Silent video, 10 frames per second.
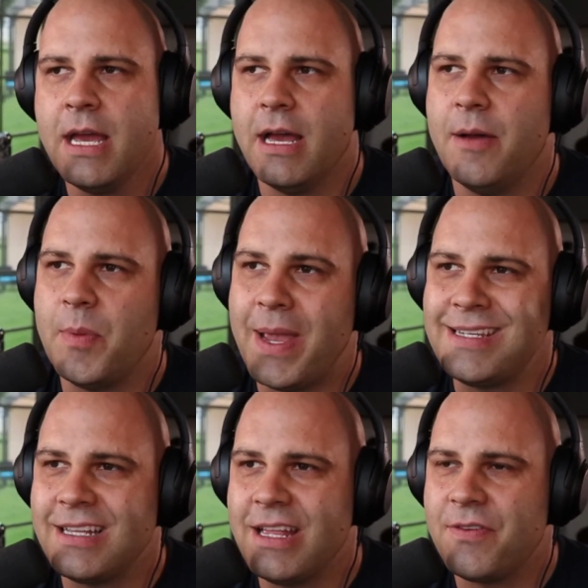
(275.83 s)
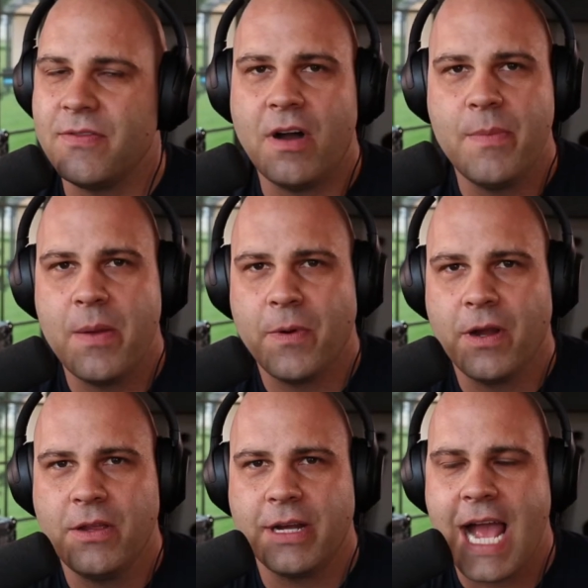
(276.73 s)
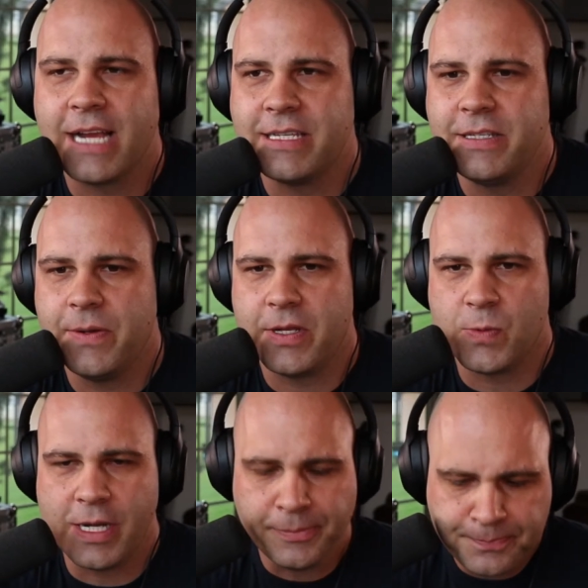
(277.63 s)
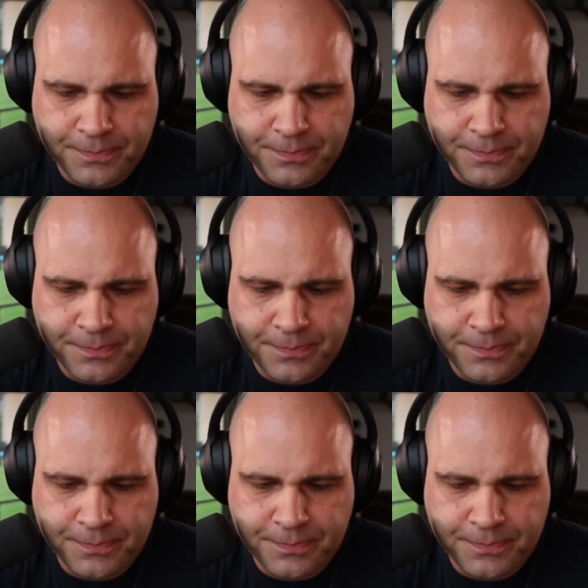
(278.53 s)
But basically, if you're a Vault member, you get access to it as well.